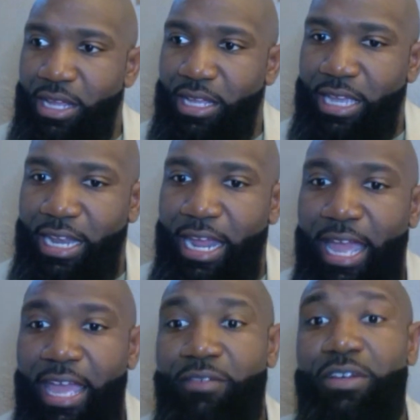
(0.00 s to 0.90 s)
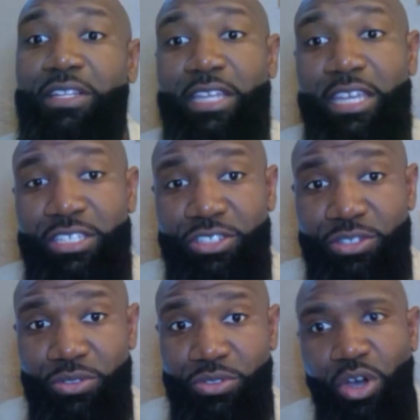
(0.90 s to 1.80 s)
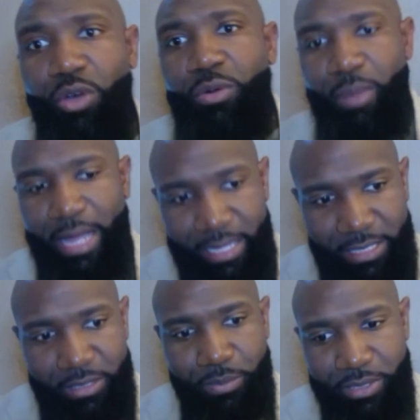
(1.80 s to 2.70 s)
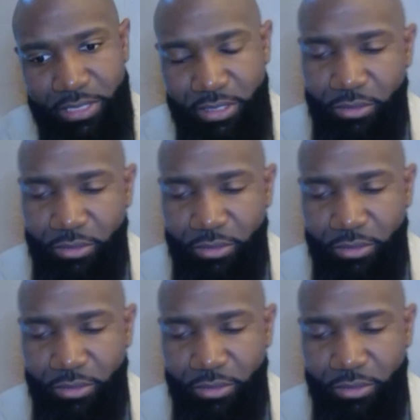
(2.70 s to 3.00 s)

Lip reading: kind of have other issues, or we might get depressed,